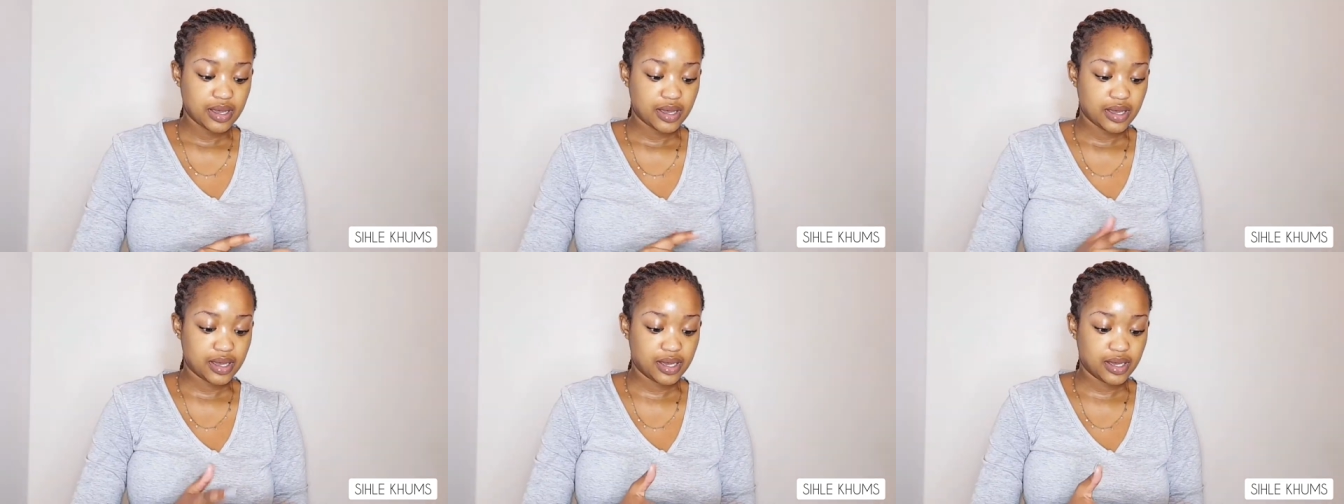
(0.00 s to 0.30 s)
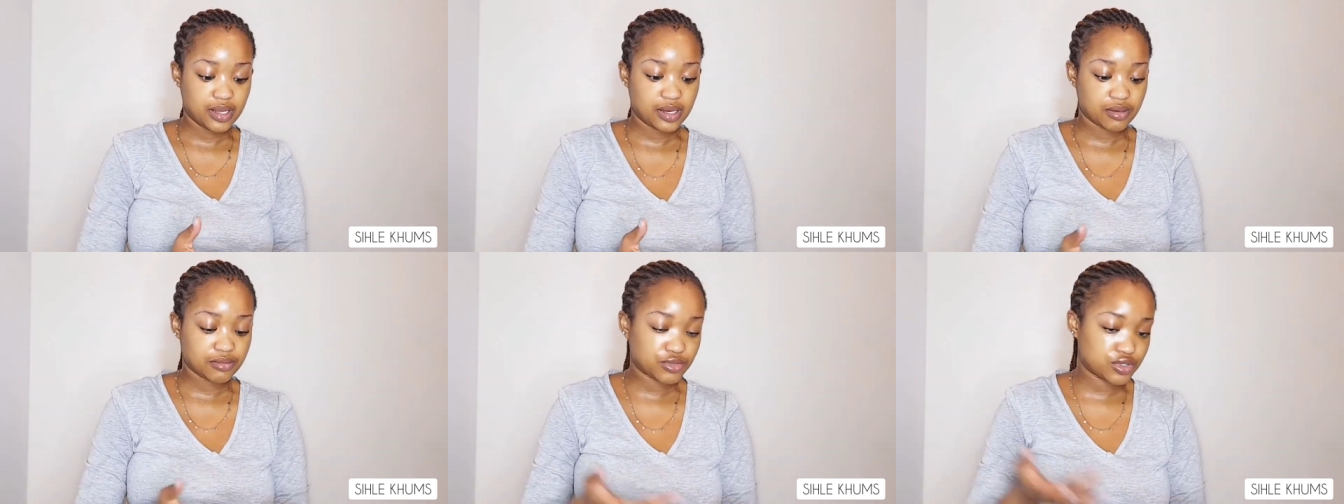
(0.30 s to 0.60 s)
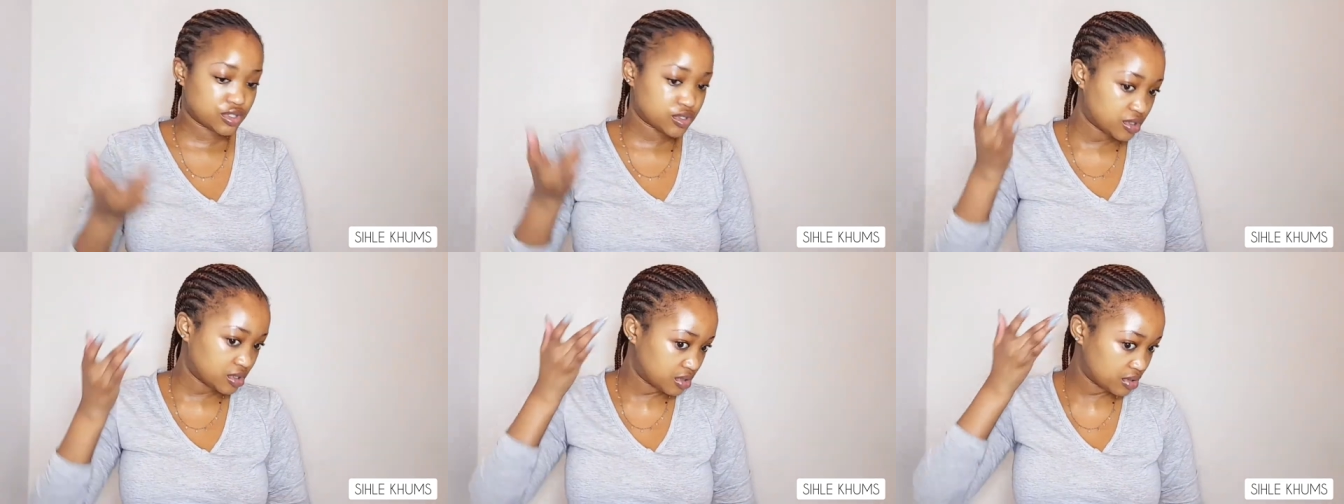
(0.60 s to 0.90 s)
and i'm
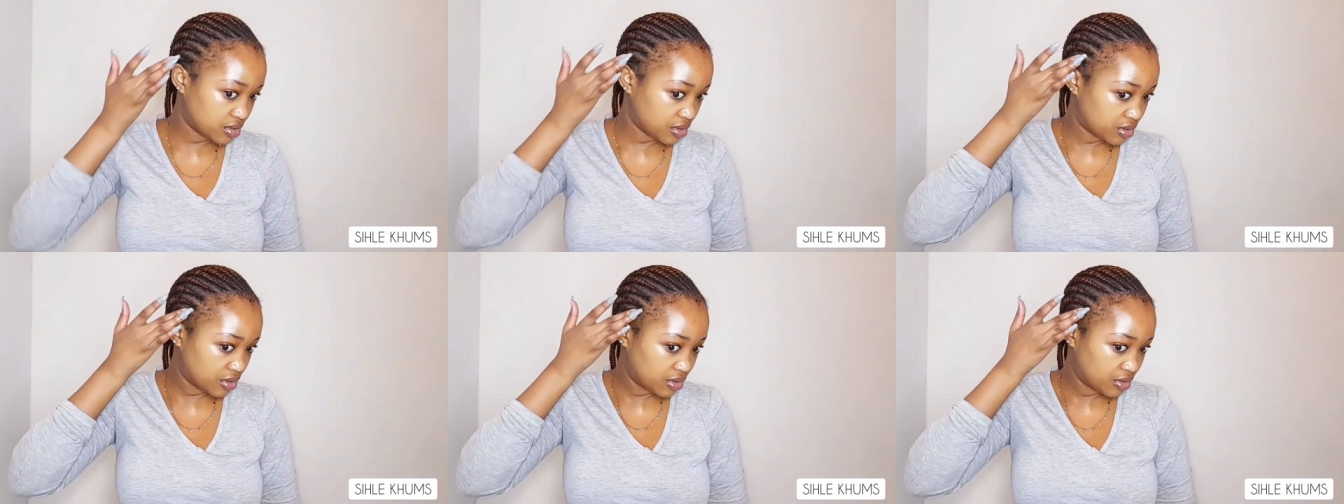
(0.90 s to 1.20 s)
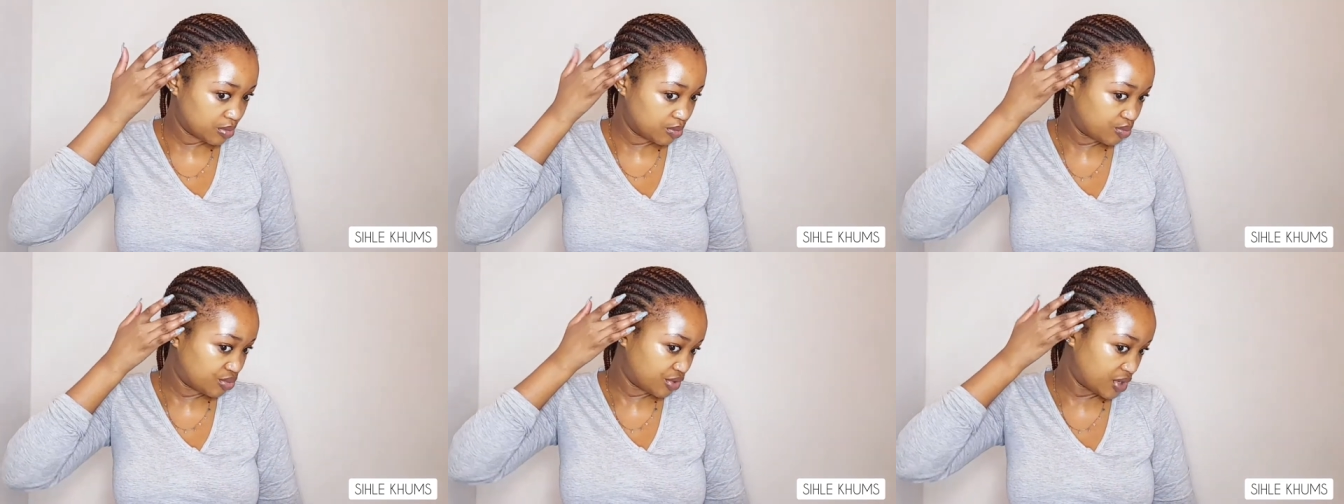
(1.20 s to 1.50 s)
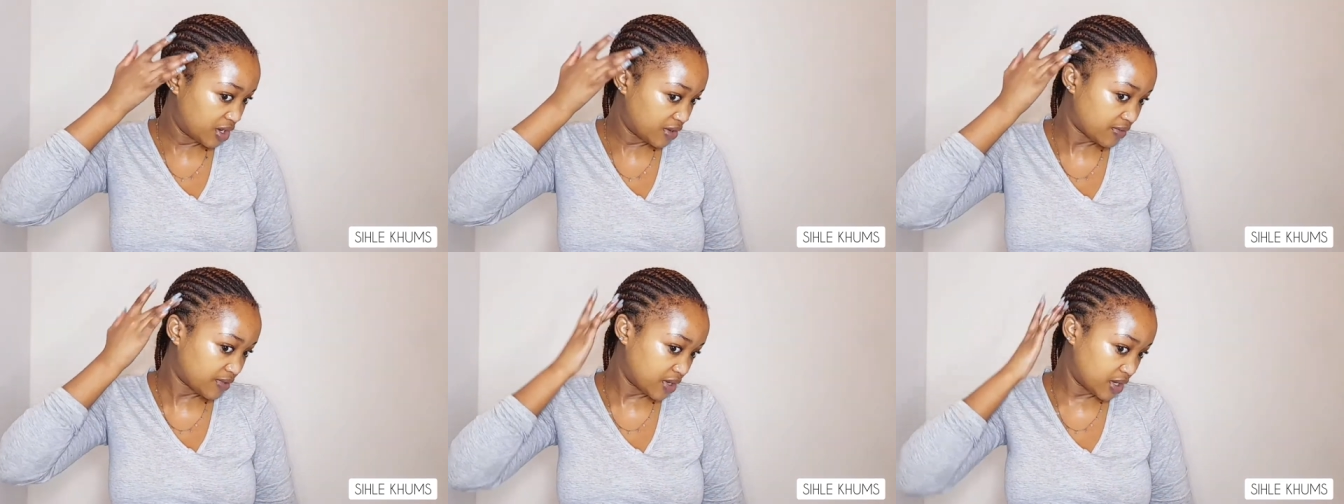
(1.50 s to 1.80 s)
just gonna go
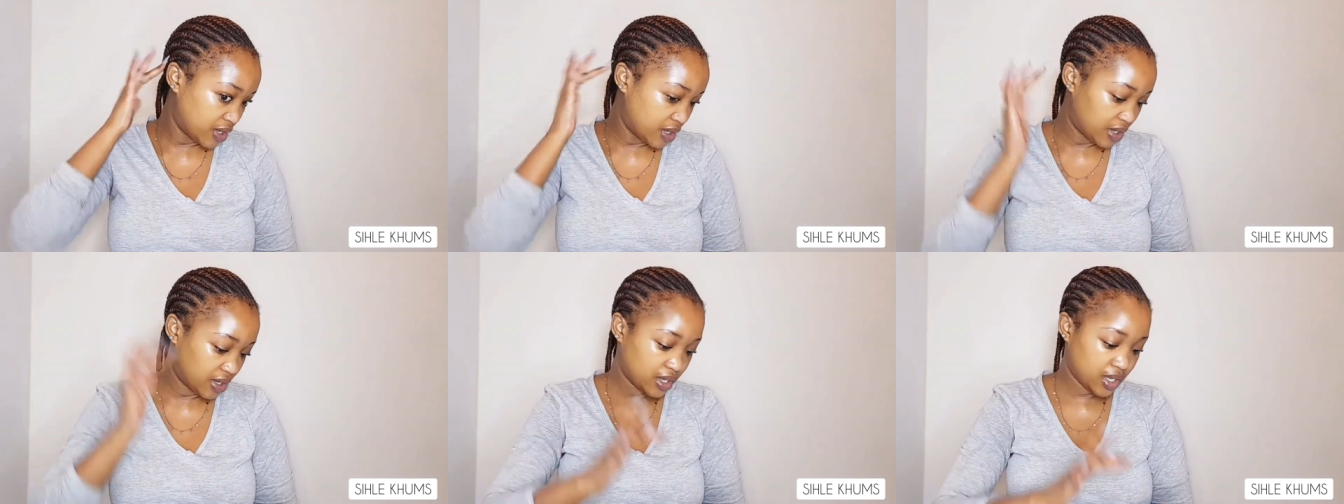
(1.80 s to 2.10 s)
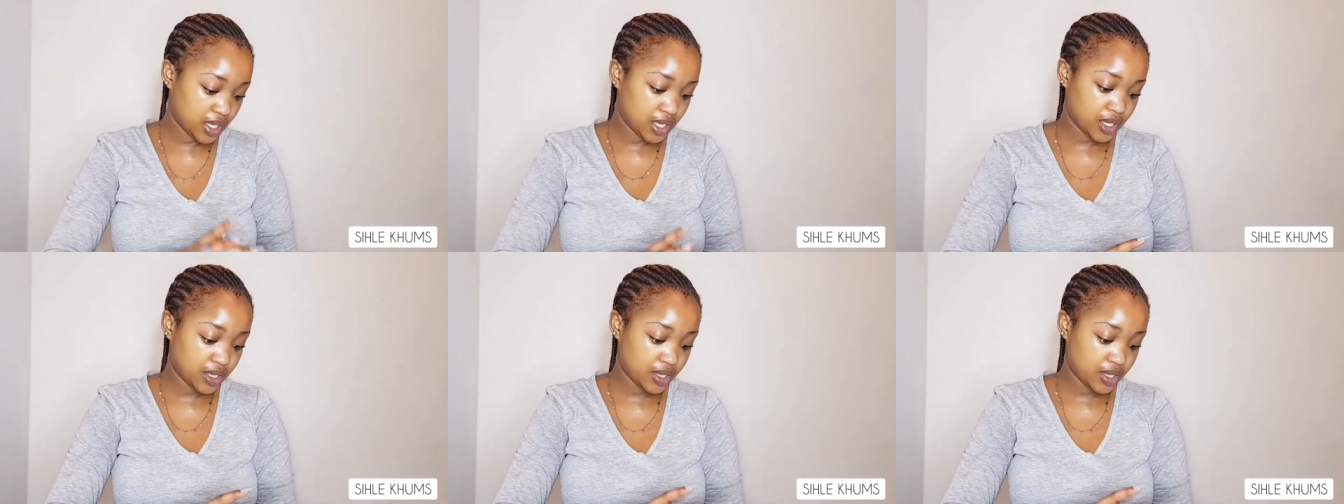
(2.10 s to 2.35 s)
briefly